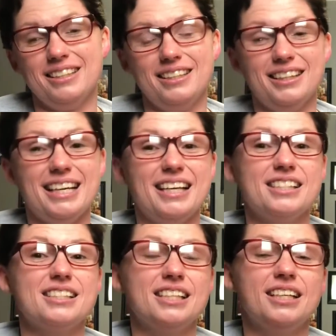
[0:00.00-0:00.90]

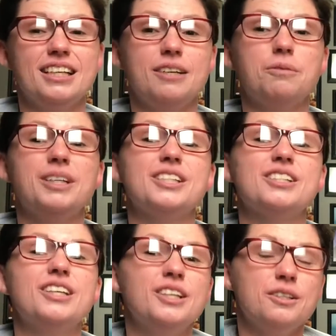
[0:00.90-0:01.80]
Les
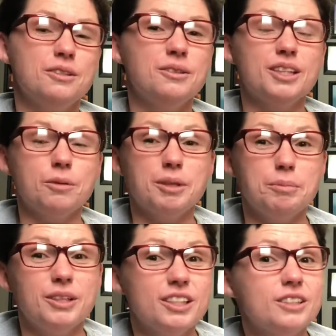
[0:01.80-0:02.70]
was doing the
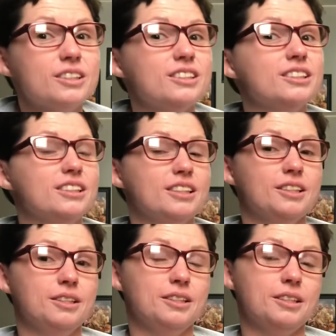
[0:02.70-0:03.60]
report, he's going,
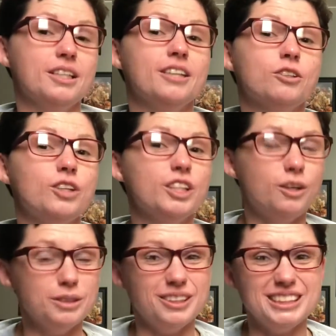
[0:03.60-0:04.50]

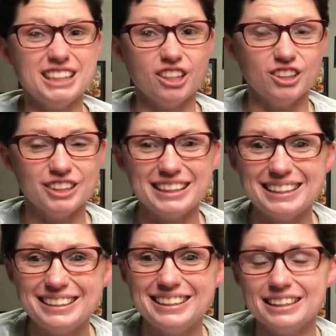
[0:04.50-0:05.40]
"Oh no,
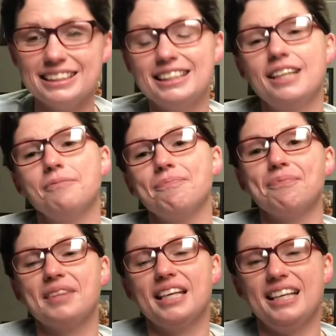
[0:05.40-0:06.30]
turkeys!"
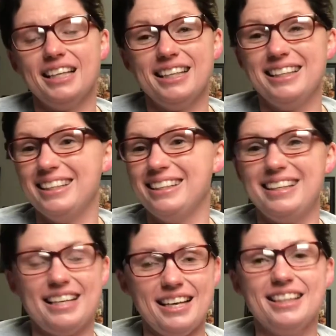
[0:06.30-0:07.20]
And
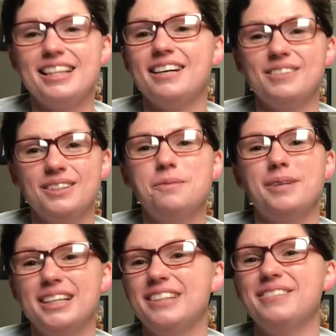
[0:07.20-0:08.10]
that was
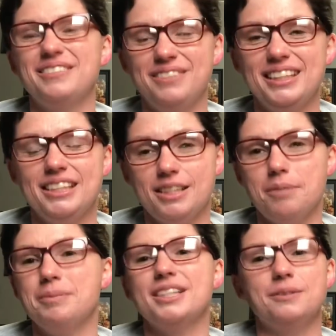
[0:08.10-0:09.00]
one of the funniest
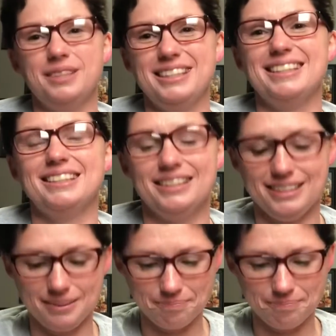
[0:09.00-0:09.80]
episodes. And